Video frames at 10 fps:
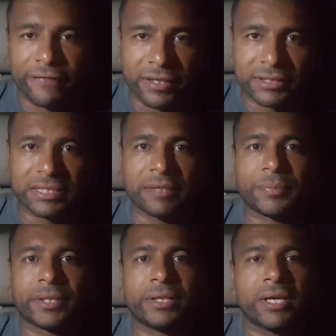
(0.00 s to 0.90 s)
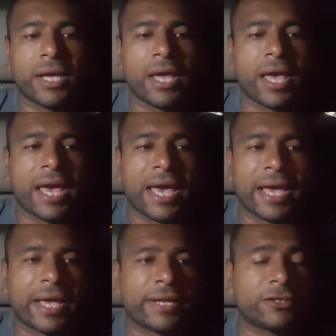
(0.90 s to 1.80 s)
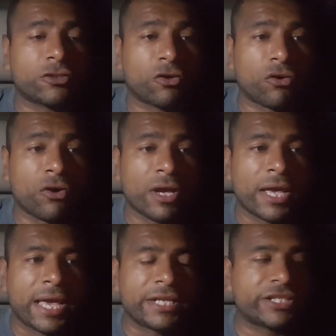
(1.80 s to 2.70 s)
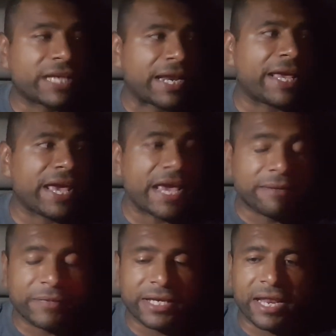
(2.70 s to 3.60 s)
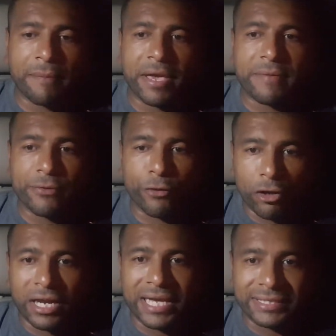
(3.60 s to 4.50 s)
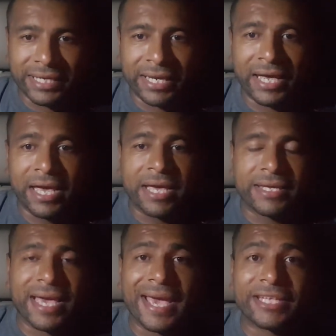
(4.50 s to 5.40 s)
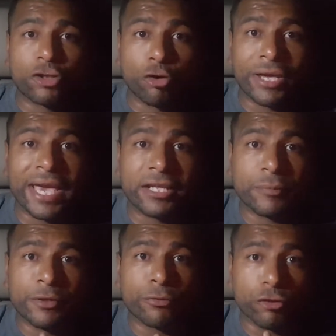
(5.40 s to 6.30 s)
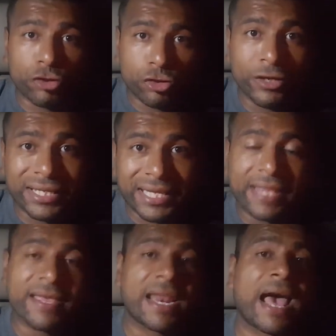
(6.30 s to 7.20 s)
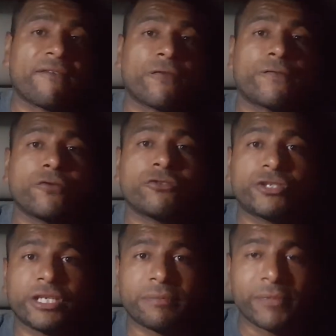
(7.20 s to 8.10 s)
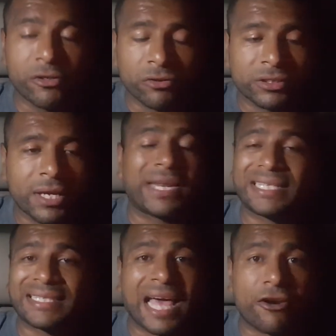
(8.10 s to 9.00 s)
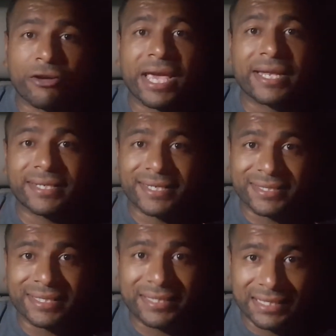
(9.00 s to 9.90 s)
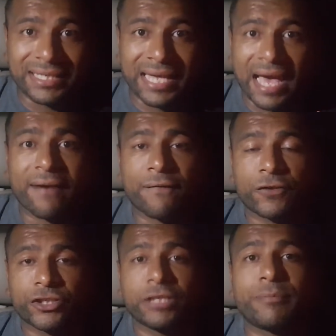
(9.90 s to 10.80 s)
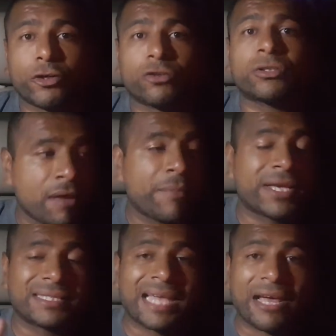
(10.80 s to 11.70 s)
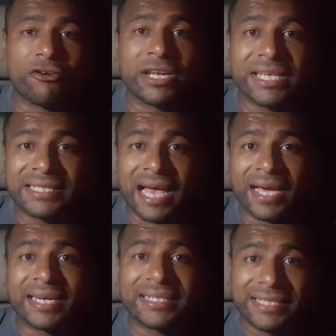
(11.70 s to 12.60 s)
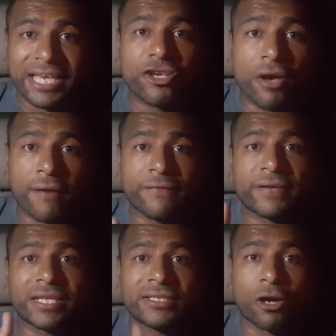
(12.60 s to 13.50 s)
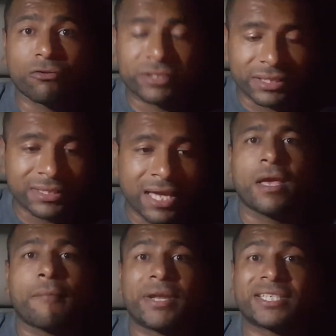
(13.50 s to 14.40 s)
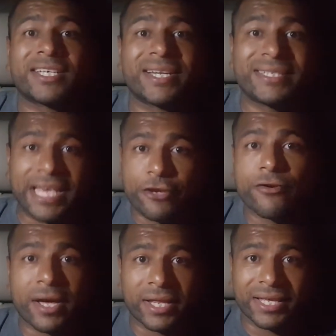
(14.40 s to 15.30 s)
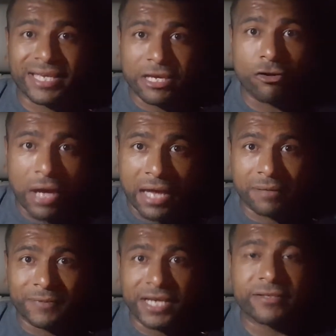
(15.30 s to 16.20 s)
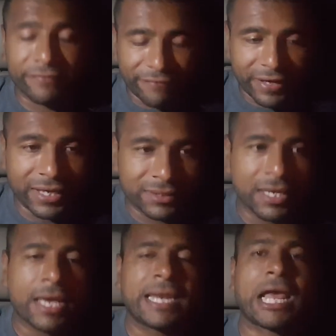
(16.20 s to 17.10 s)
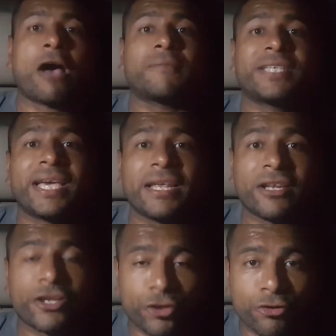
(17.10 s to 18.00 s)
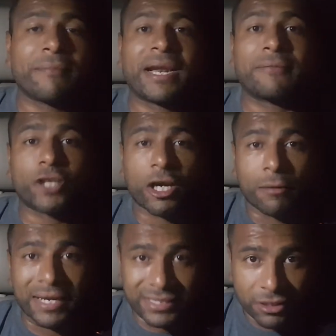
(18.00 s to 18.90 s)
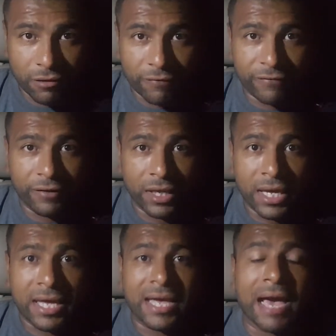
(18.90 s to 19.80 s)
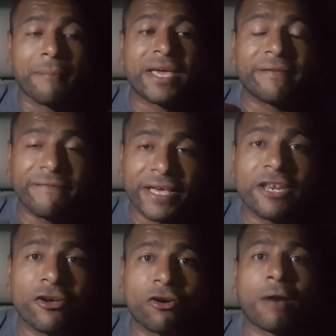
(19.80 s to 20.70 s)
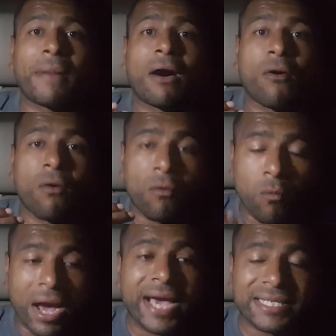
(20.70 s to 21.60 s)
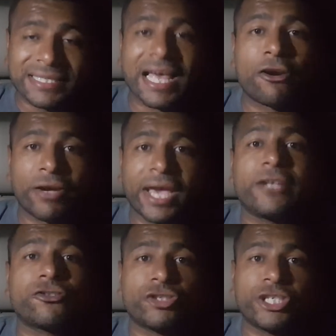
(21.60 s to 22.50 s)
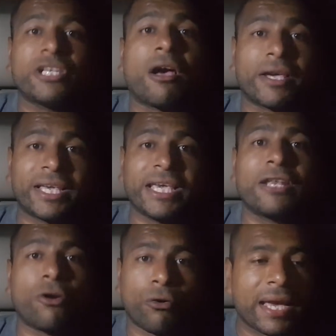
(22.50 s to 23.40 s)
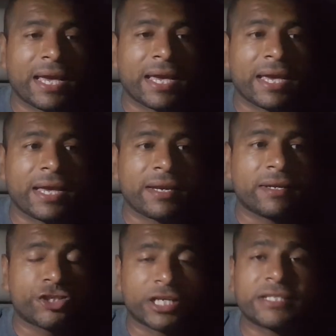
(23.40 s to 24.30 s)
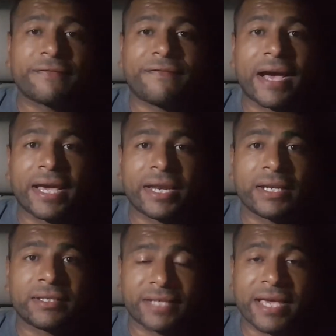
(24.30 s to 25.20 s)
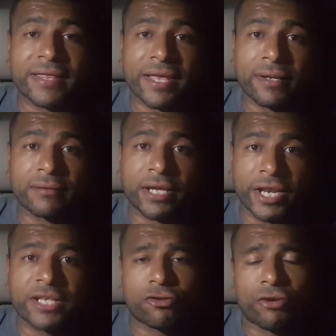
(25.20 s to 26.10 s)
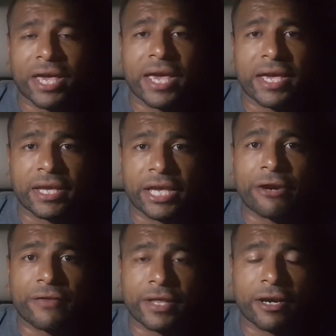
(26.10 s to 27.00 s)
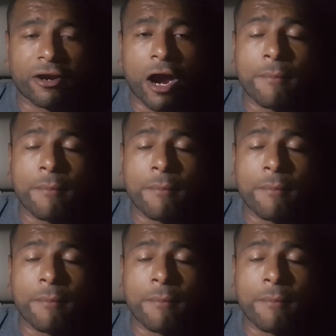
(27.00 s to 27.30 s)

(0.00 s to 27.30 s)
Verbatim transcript: feeling sleepy. And so it just kind of hit me, and it made me realize that, yeah, it's okay to be real strict and then have a few cheat meals, but it's not okay to consistently have cheat meals, because not only is that going to take you off ketosis, but it's going to take you out of the keto adaptation phase. Now I'm saying you, but I'm talking to myself. I made a video about why it's not okay to cheat on keto and justified it, saying that it is okay here and there